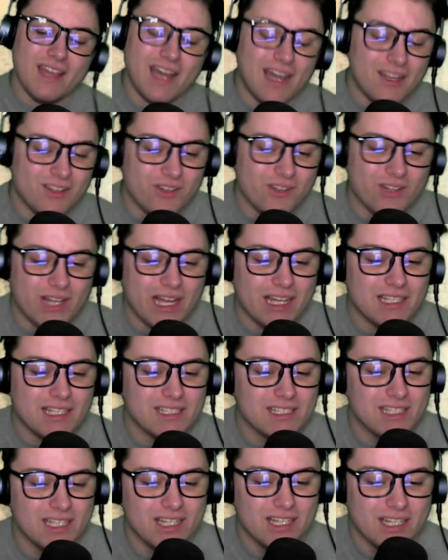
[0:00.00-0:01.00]
know,
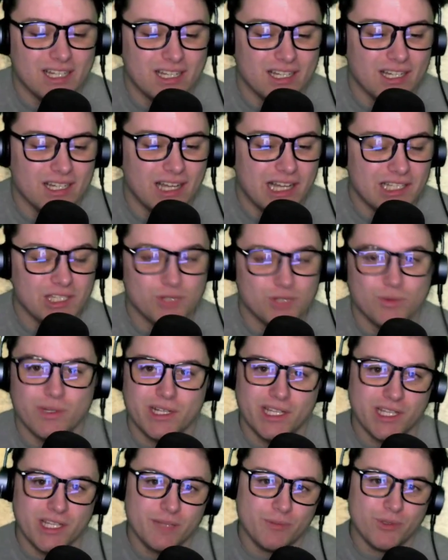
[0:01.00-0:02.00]
guys. I just
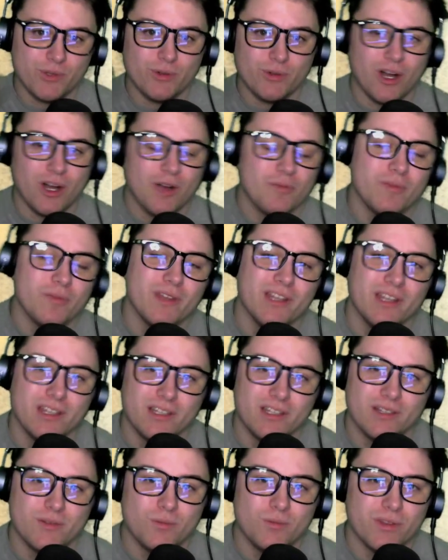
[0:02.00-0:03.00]
want to keep you
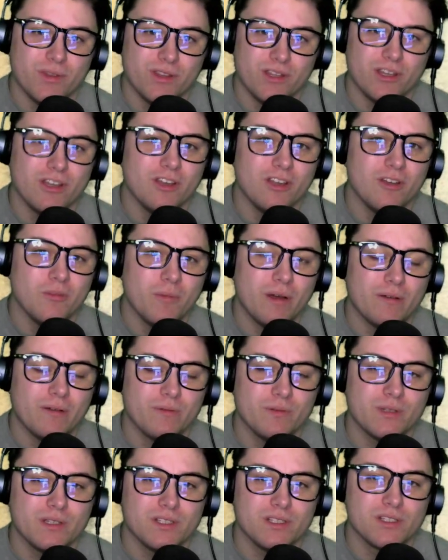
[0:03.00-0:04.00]
updated with my
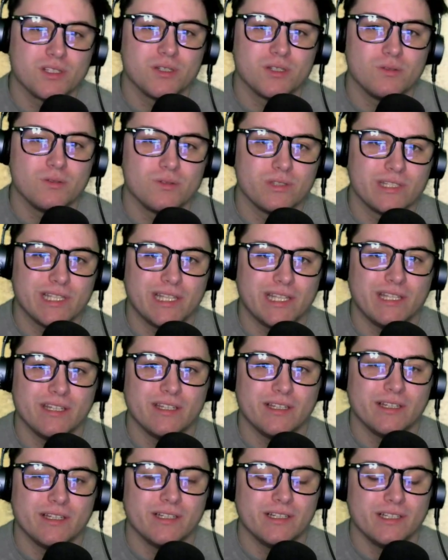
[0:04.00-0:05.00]
fitness goals, and
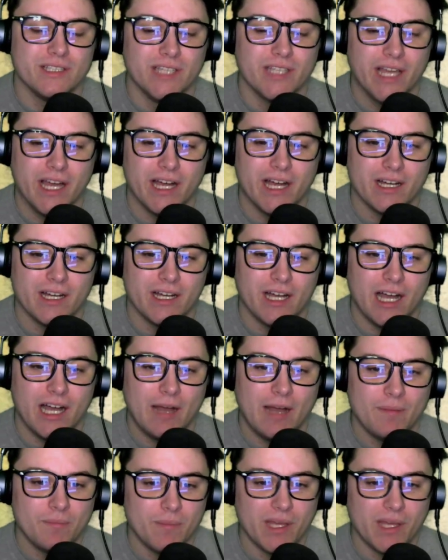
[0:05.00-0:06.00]
yeah,
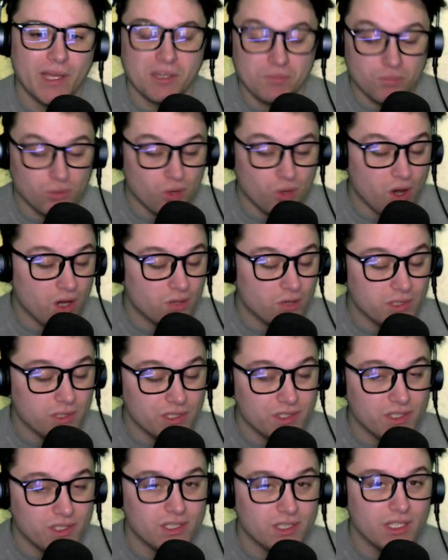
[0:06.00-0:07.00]
I'm making
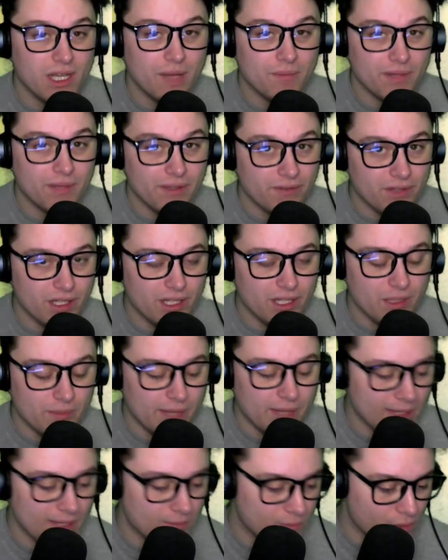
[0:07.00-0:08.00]
progress. I'm definitely
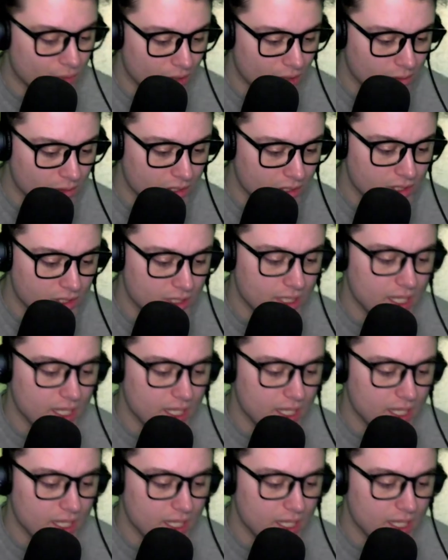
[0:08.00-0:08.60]
making progress,